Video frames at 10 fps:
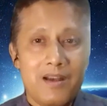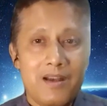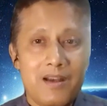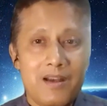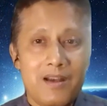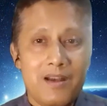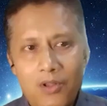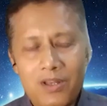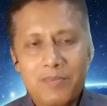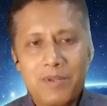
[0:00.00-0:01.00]
all the
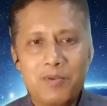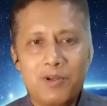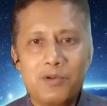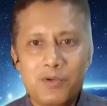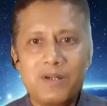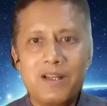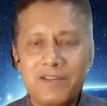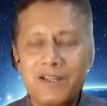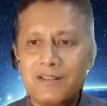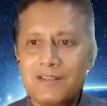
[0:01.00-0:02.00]
people who were living
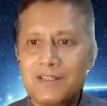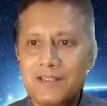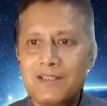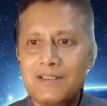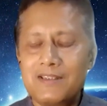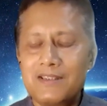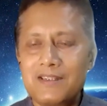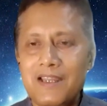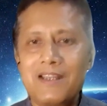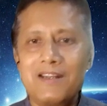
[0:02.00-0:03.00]
in the cities,
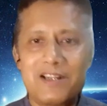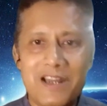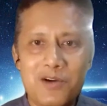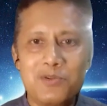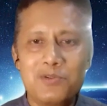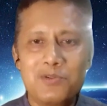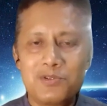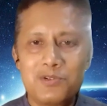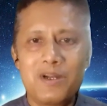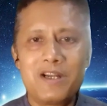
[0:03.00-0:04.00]
in the towns,
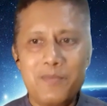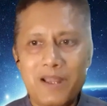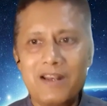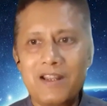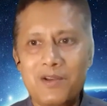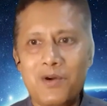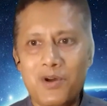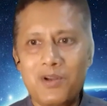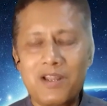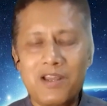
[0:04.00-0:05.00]
were dependent
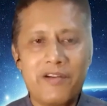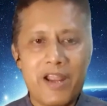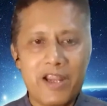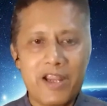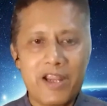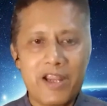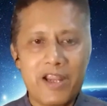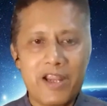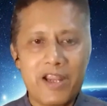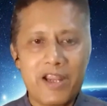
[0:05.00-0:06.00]
on rations
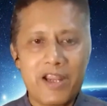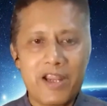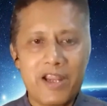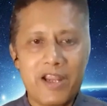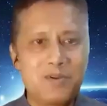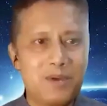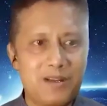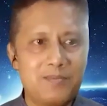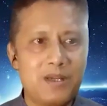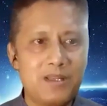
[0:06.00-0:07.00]
being provided by the
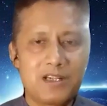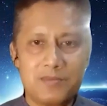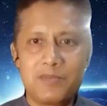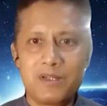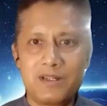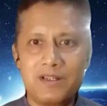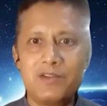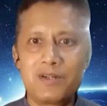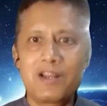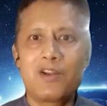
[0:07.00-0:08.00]
government during the
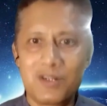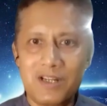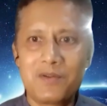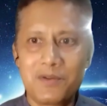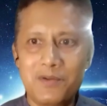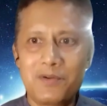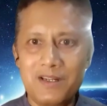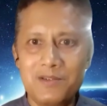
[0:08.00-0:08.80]
lockdown, right?